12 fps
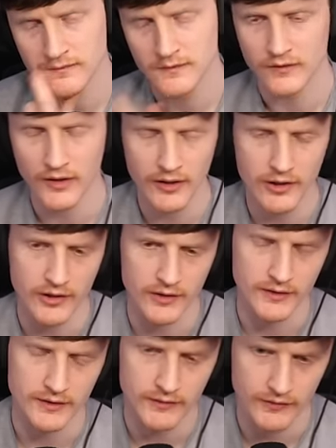Very well, good,
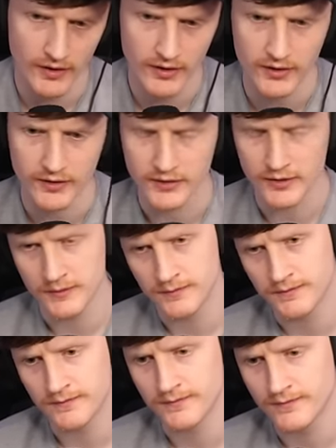Kyle, very good. I didn't
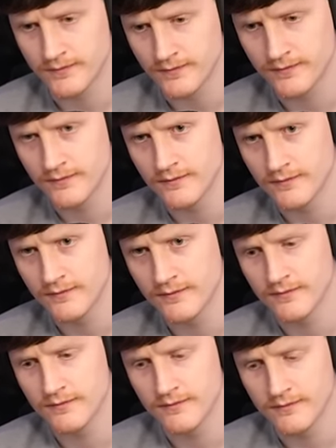study engineering for
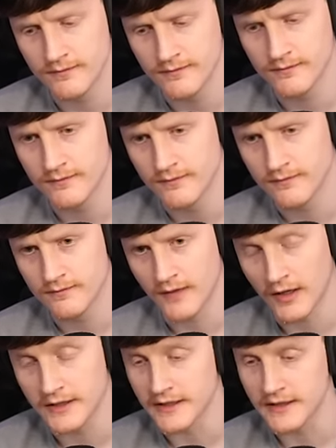nothing.
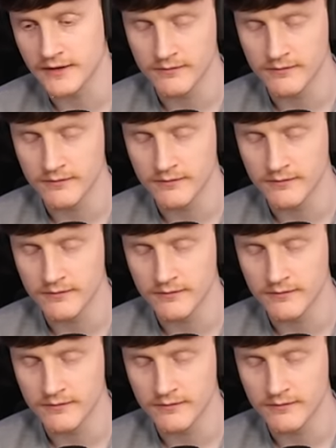I did.